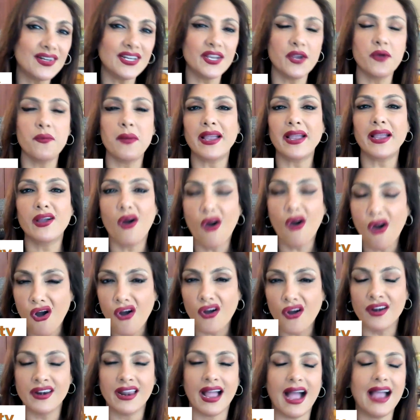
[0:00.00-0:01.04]
Oh my
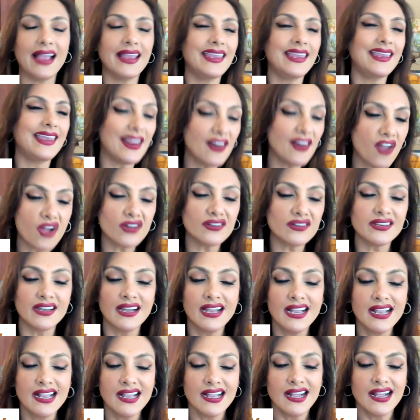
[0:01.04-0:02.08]
God, I cannot
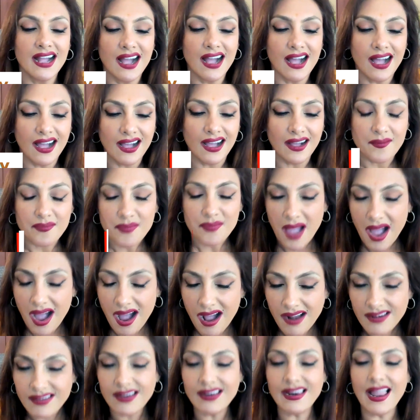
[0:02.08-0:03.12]

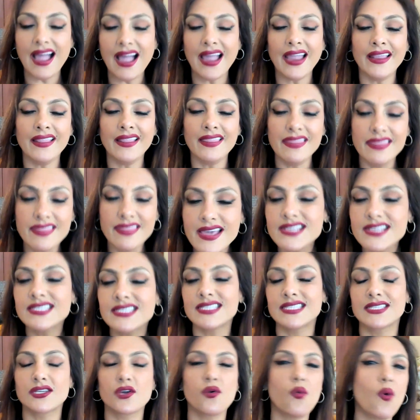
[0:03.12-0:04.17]
underline
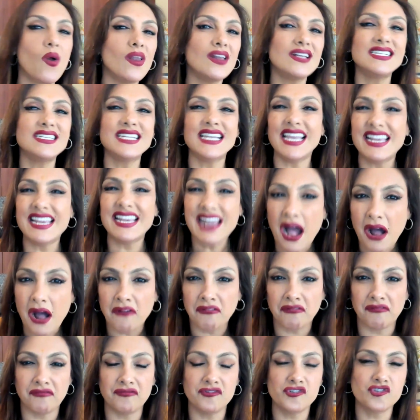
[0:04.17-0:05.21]
this quality
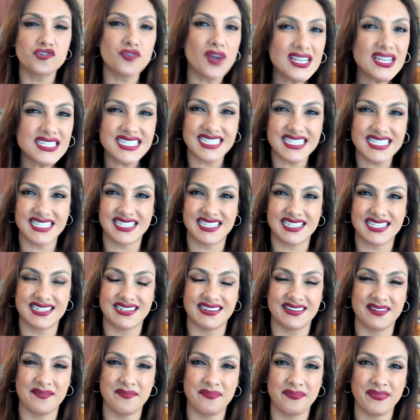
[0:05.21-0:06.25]
enough. Trust
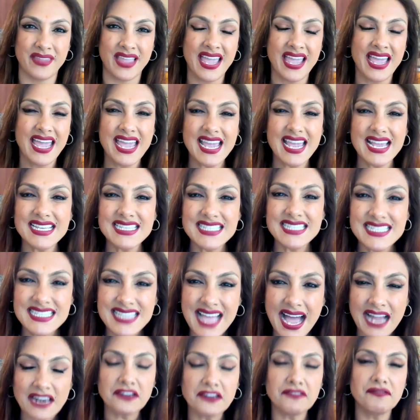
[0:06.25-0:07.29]
is
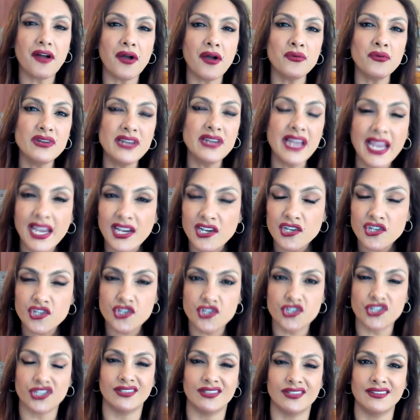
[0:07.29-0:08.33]
that
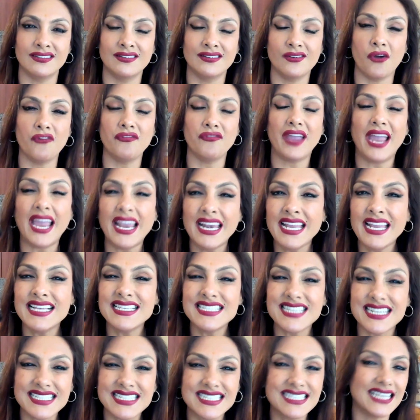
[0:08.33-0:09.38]
foundation of any
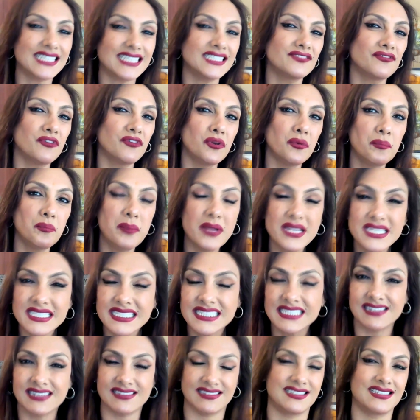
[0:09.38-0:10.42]
successful
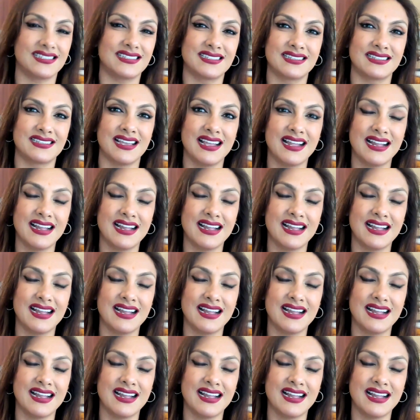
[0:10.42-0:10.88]
business,